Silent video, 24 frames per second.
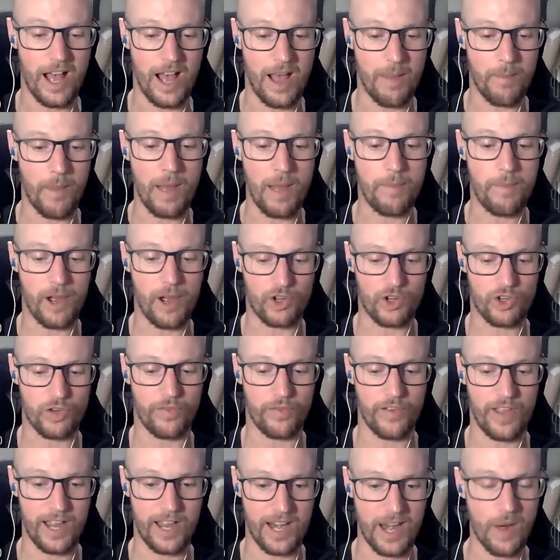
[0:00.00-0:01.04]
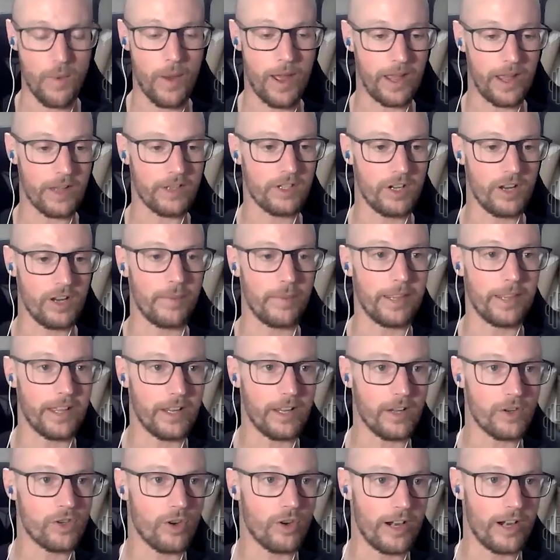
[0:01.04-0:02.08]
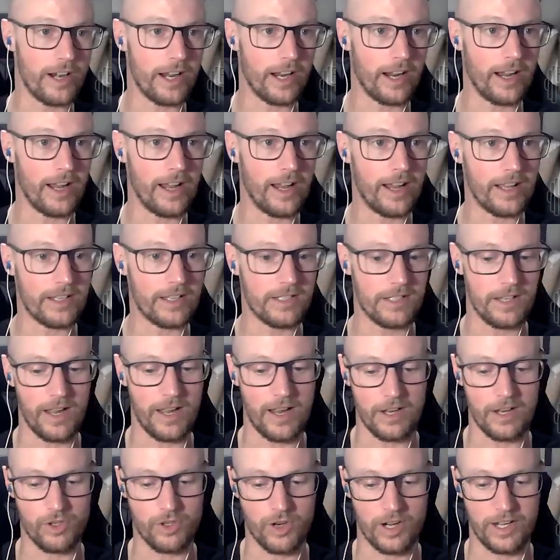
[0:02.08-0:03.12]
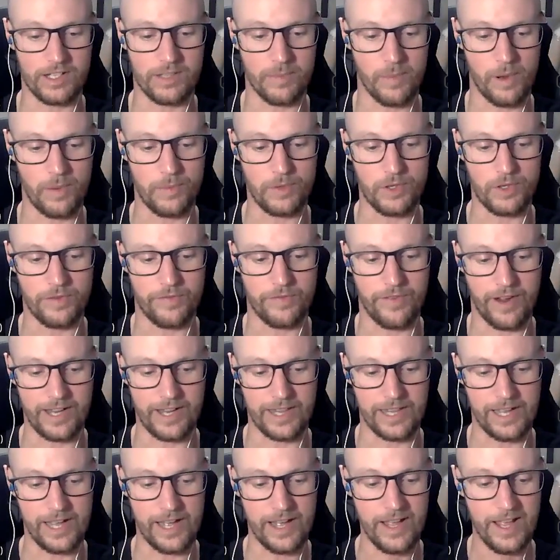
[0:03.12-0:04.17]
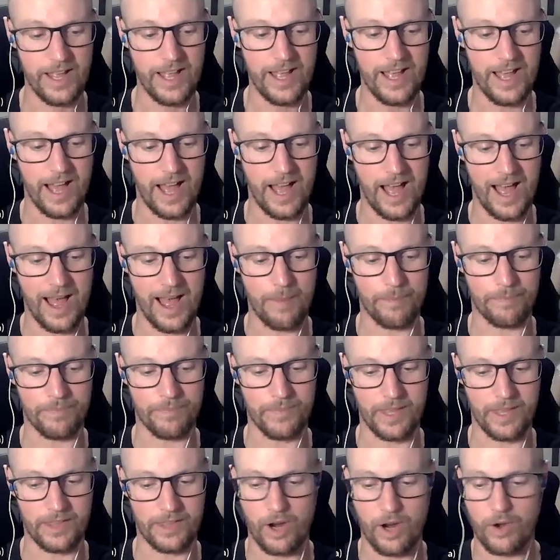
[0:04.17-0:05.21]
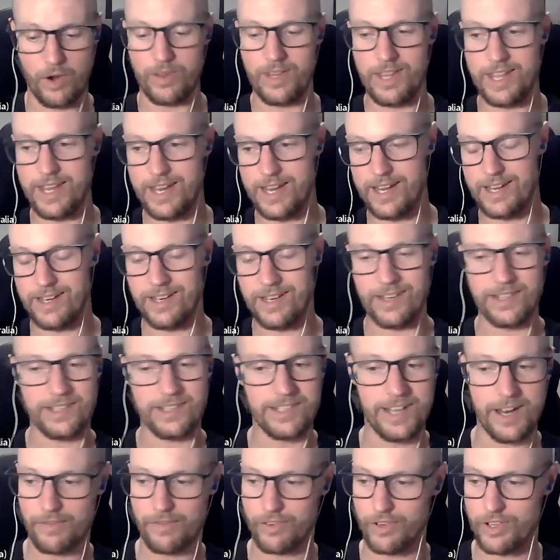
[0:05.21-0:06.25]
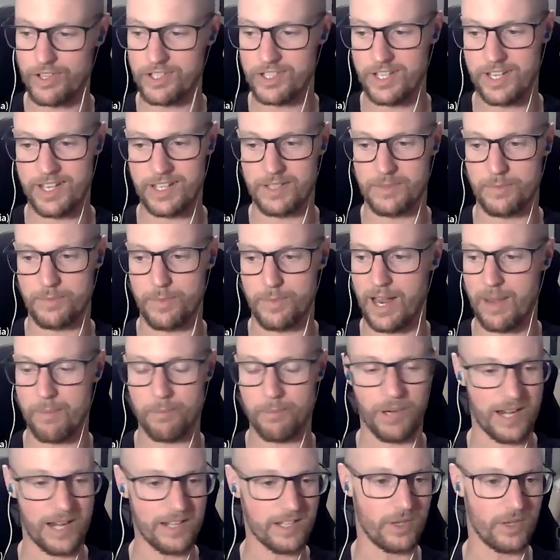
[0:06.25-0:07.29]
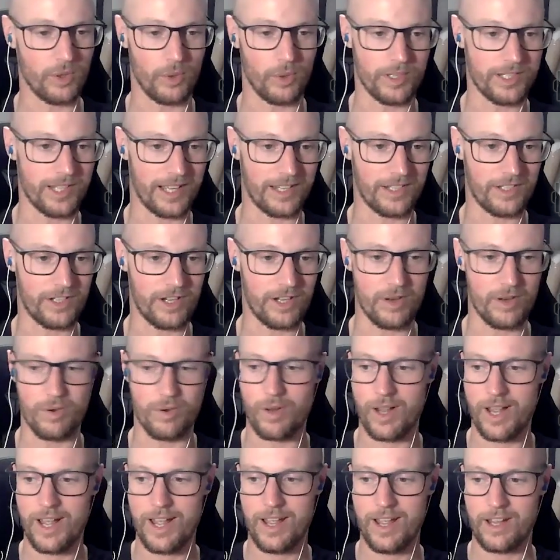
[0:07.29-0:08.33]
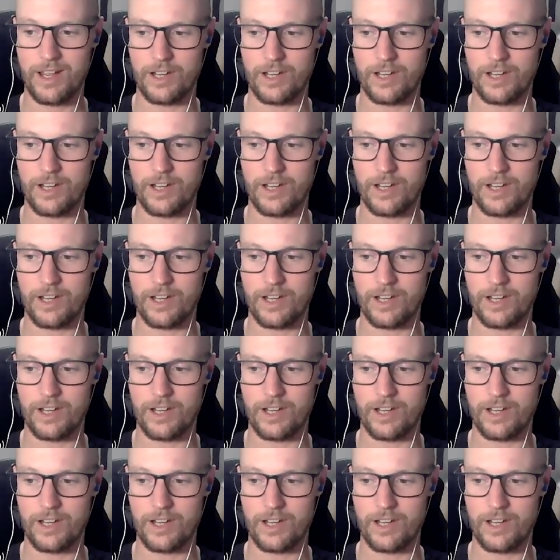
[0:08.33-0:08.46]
hypertrophy anyway, assuming that you're training to momentary failure. The only difference is become practical. It's like, do